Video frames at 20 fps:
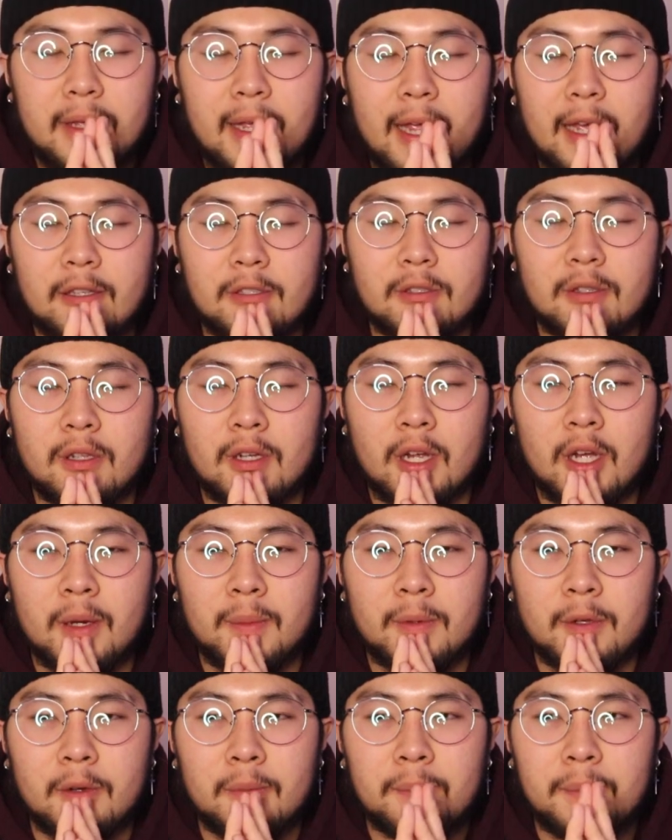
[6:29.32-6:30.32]
canceling
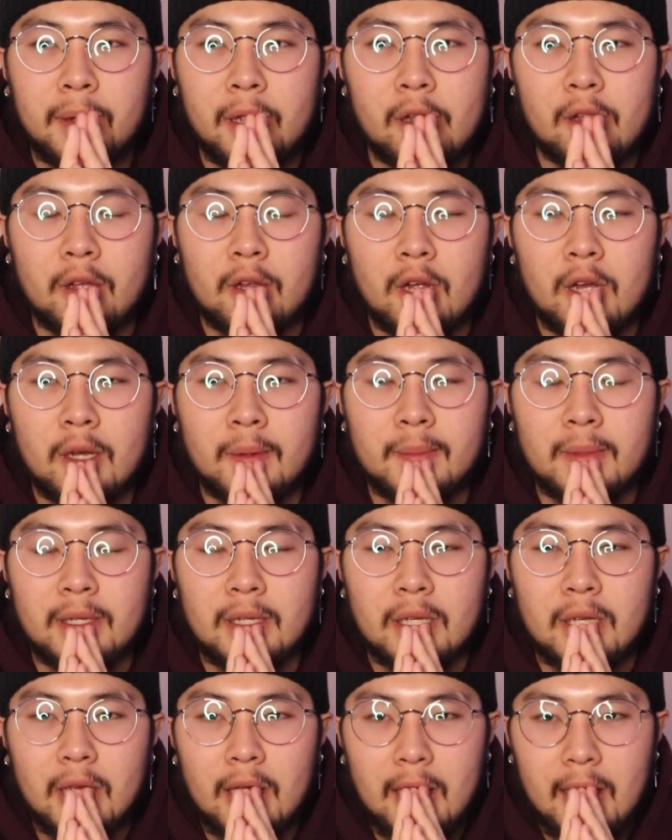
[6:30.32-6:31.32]
on me or bailing on
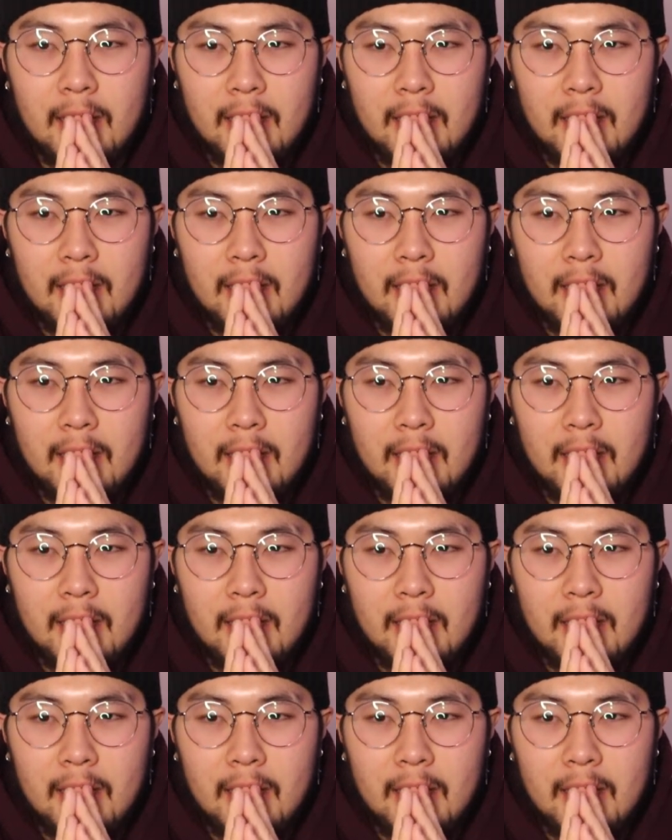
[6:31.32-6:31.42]
me.